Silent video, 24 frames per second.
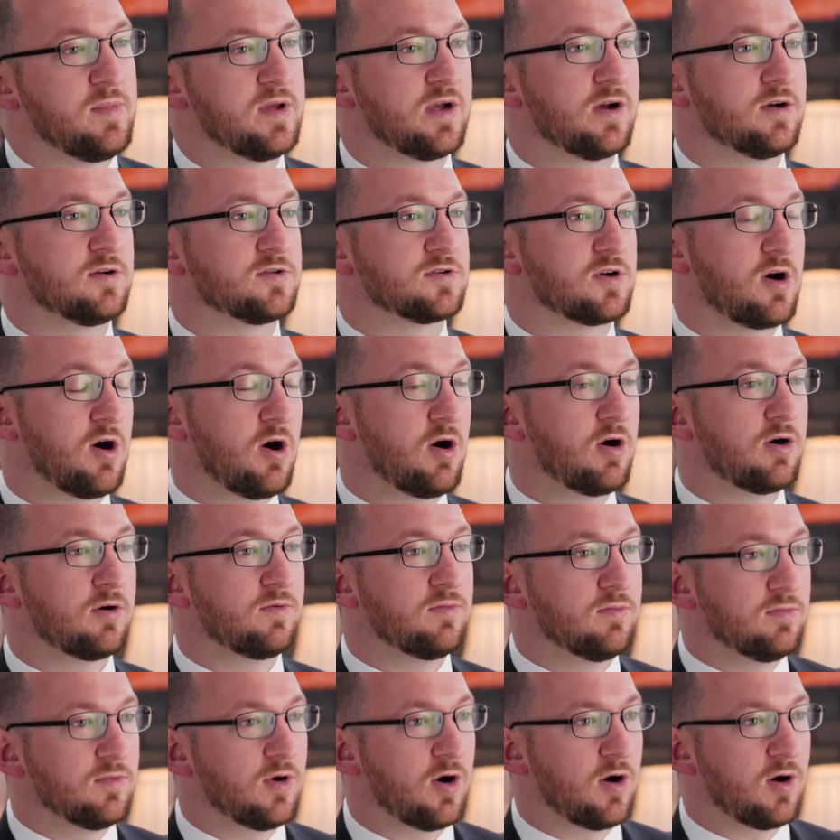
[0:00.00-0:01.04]
because
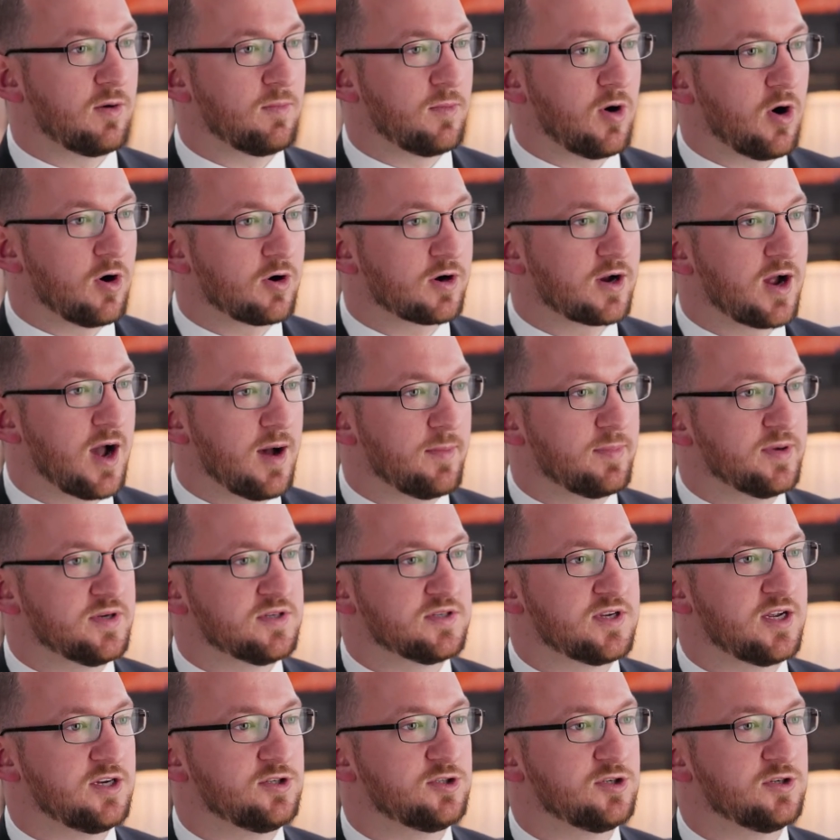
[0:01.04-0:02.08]
our
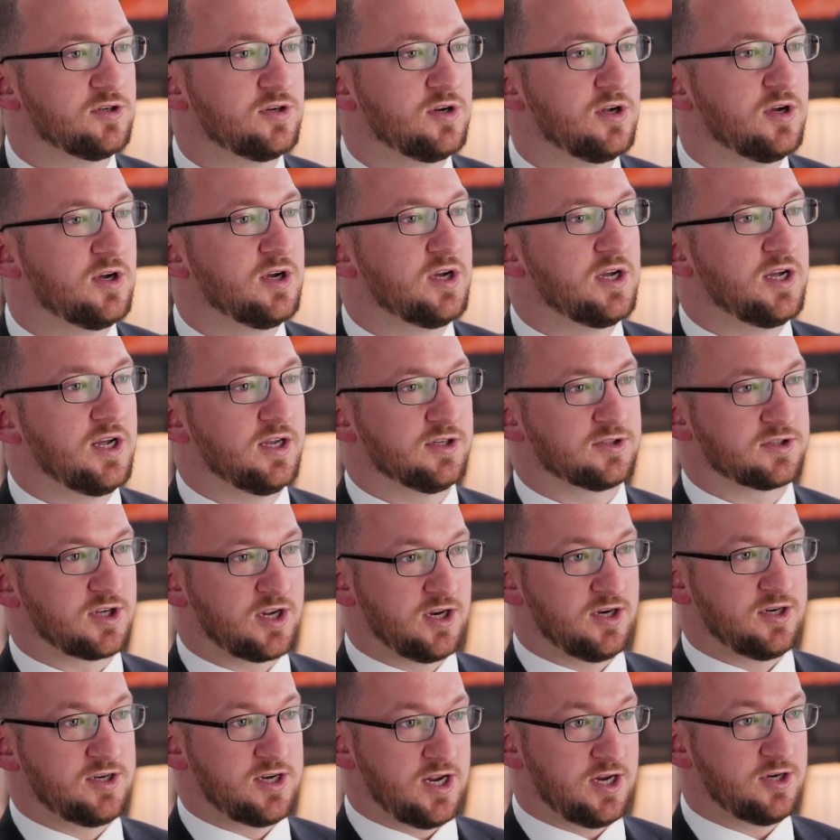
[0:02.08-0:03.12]
compensation is
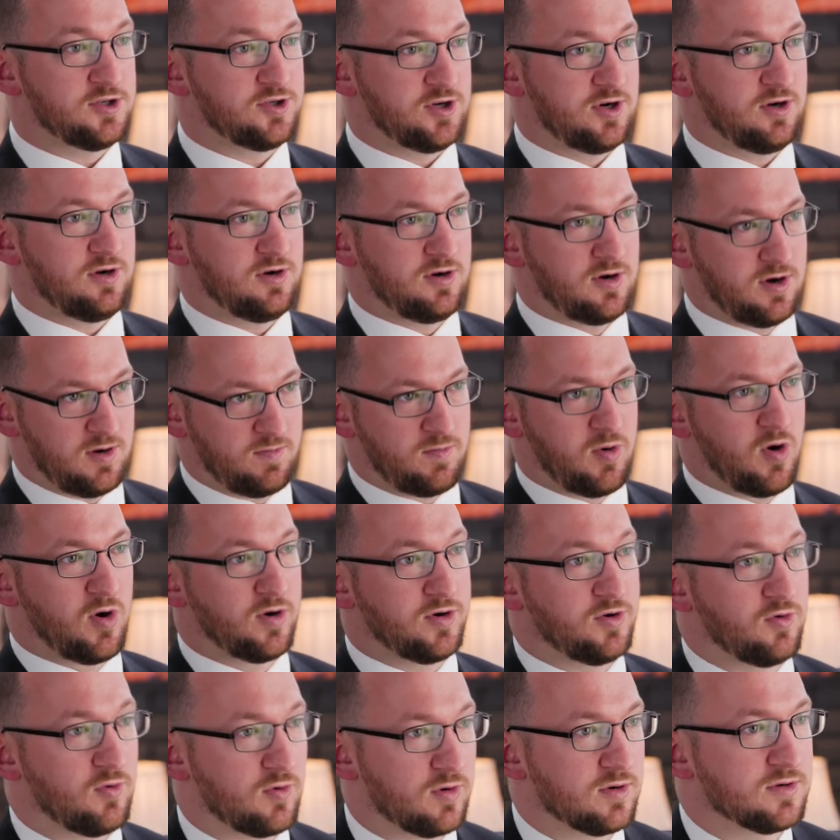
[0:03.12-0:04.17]
contingent
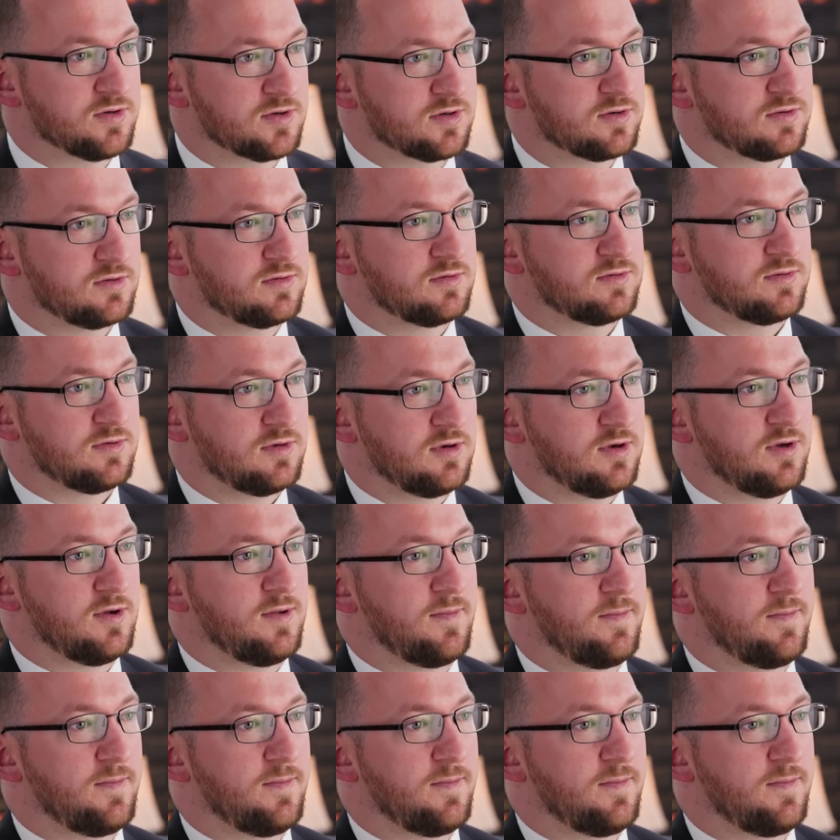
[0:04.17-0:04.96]
upon yours. But the